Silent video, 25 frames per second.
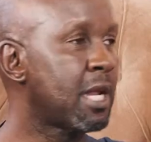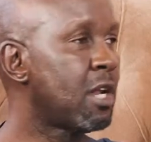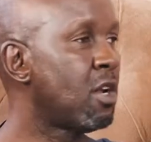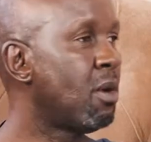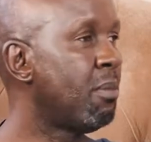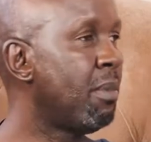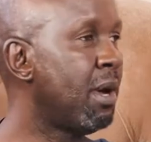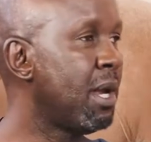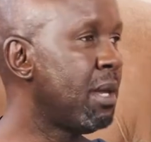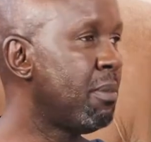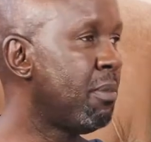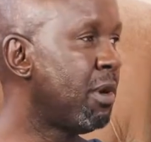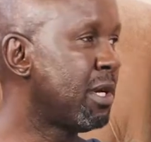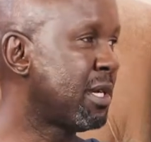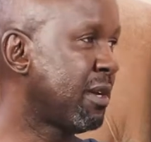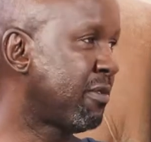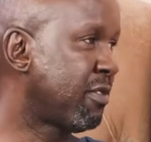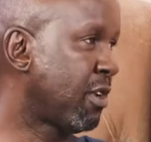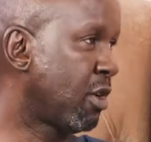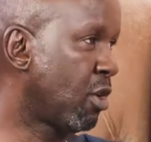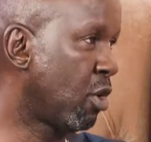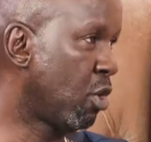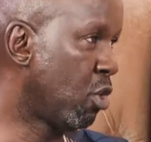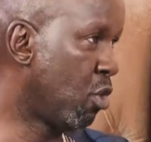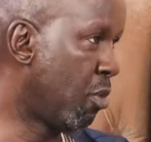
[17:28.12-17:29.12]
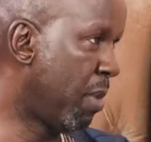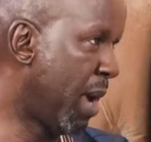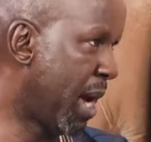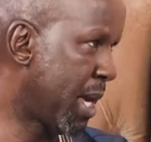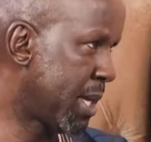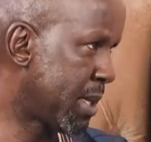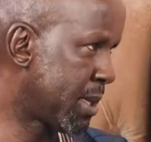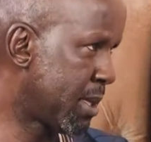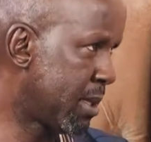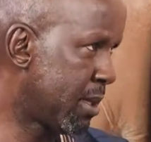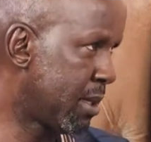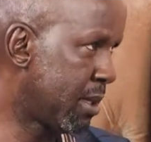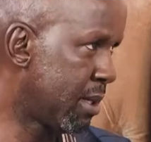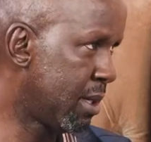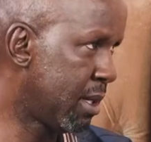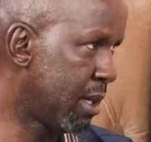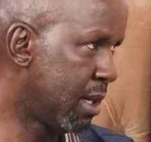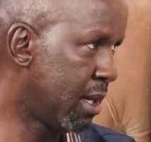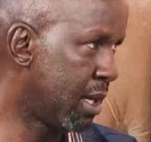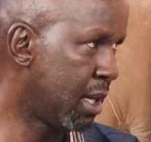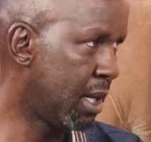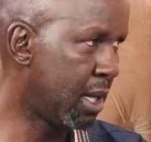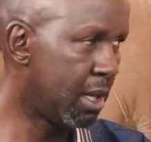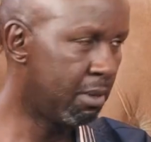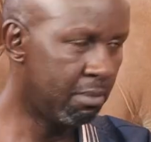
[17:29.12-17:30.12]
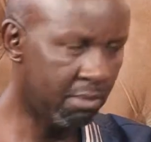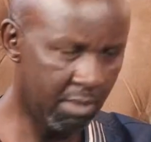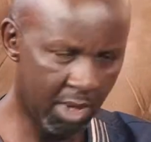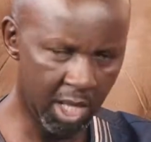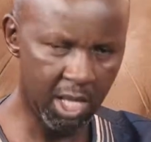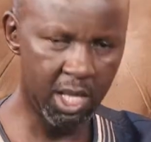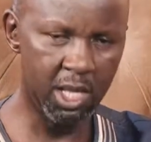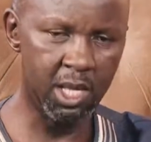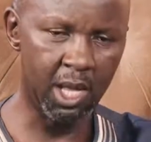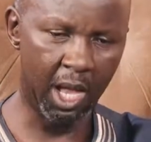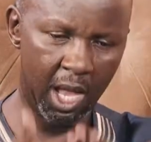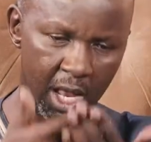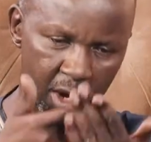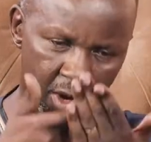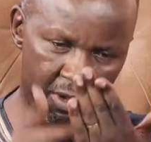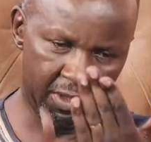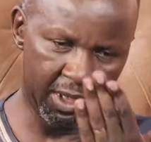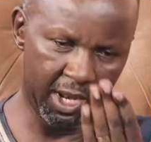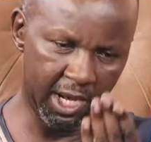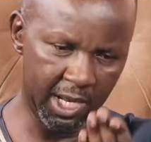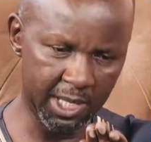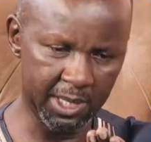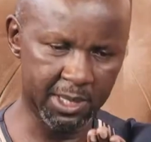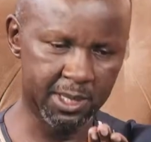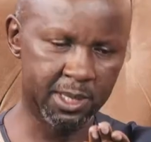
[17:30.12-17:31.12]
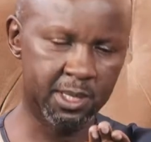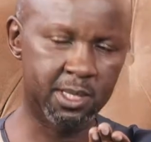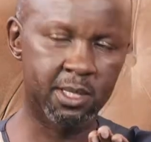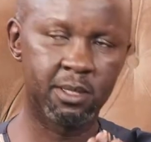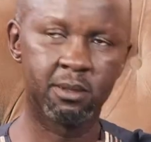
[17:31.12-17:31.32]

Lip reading: that I normally bought. After all, who buys? Yeah. Yes. Hey, I know the list.